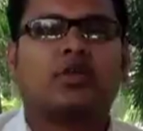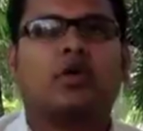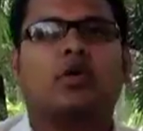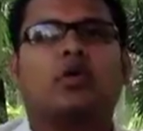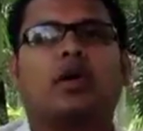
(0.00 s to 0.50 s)

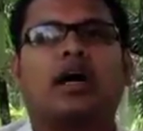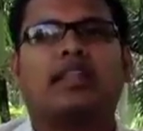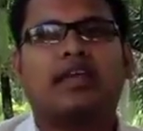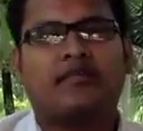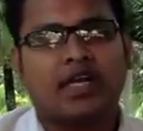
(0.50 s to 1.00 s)
So, and
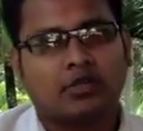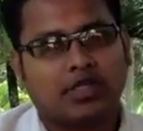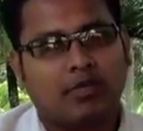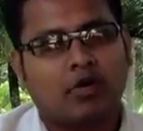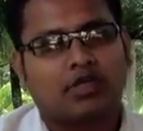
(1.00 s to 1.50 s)
they find out
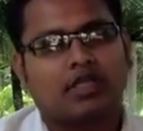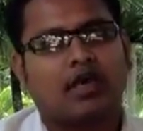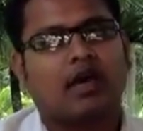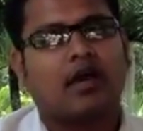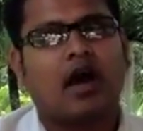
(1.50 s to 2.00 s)
about
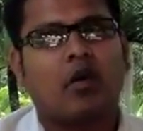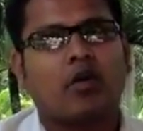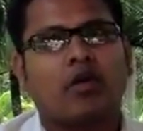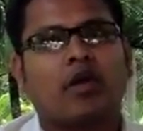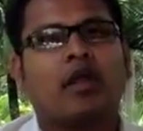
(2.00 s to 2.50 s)

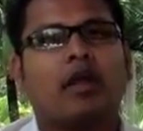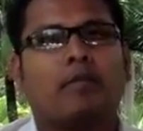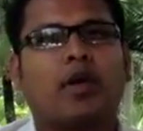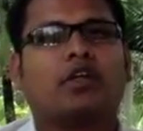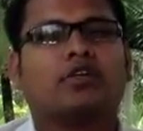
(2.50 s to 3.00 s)
our
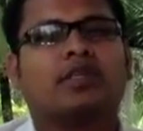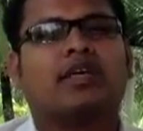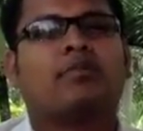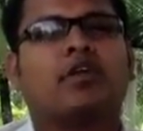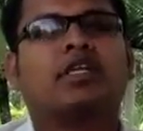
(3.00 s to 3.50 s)
partner in
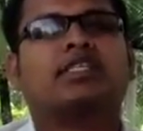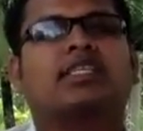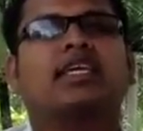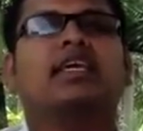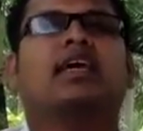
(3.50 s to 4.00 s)
Ambergris
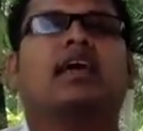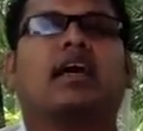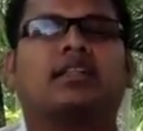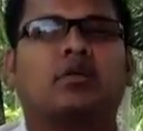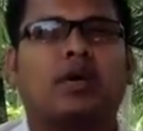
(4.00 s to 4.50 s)
Ski,
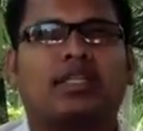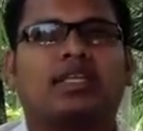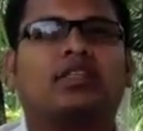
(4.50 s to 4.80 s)
and what they